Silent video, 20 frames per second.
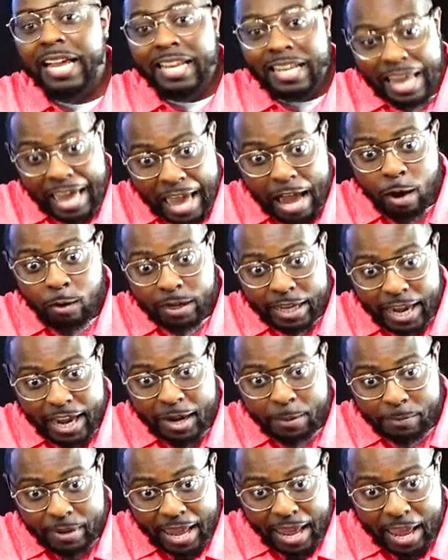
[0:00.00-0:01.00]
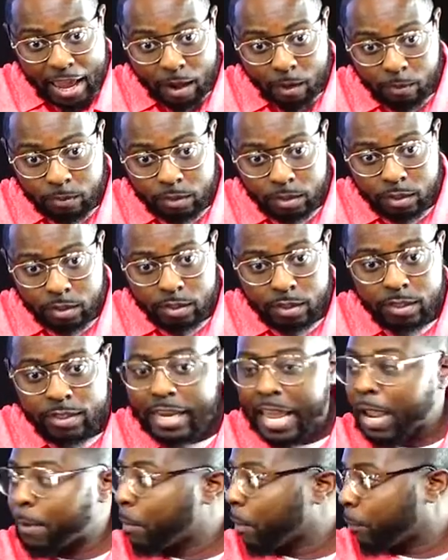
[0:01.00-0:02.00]
cloud came down.
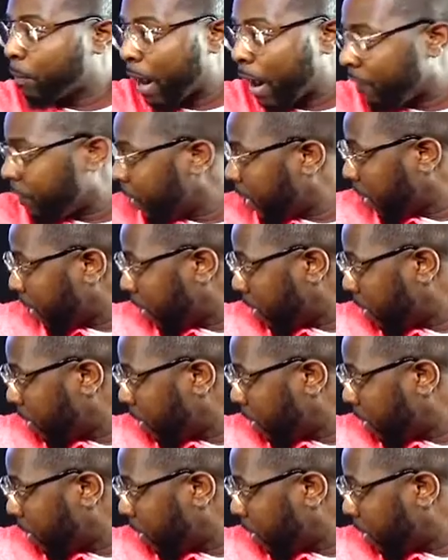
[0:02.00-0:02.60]
Name a prophet.